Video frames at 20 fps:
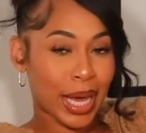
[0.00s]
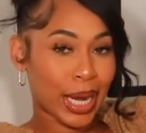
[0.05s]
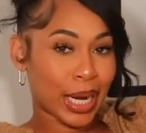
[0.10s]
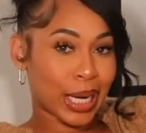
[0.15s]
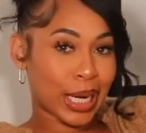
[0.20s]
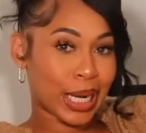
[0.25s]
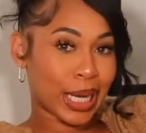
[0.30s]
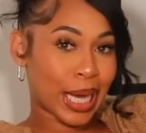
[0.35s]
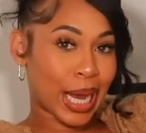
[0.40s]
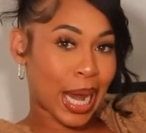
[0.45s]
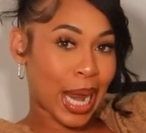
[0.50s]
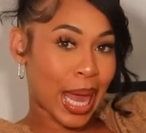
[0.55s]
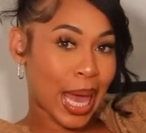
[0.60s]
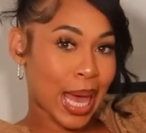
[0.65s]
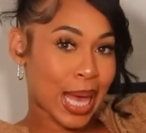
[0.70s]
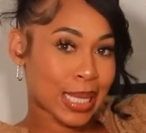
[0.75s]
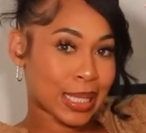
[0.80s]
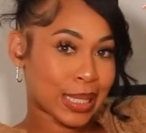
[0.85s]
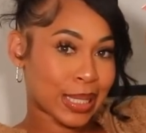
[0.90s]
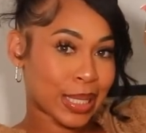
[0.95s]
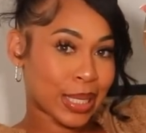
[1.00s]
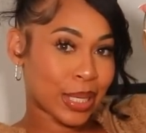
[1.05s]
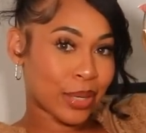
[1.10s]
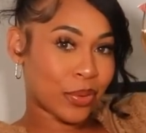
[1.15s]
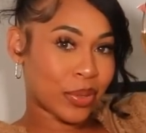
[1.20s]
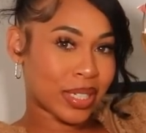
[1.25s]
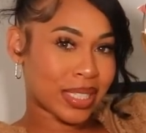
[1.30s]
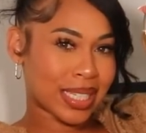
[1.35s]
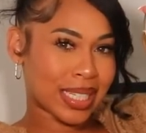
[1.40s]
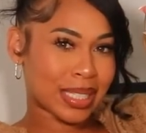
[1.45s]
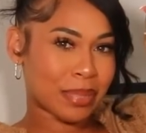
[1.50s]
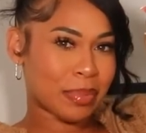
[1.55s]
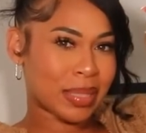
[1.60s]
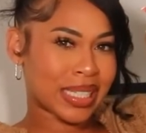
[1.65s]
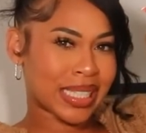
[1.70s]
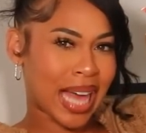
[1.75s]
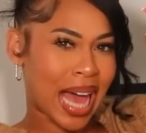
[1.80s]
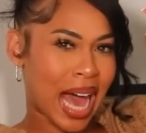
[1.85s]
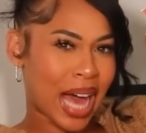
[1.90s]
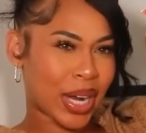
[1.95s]
got a little glass of, what is this,
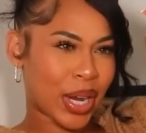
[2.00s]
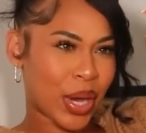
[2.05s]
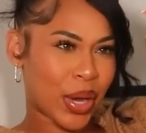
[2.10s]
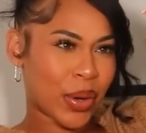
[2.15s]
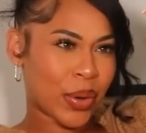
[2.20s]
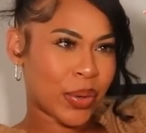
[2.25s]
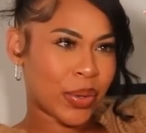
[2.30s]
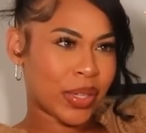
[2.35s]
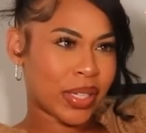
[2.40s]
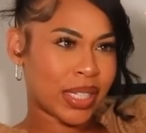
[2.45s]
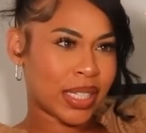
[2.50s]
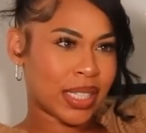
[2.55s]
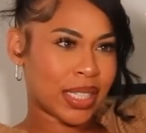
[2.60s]
Moscato?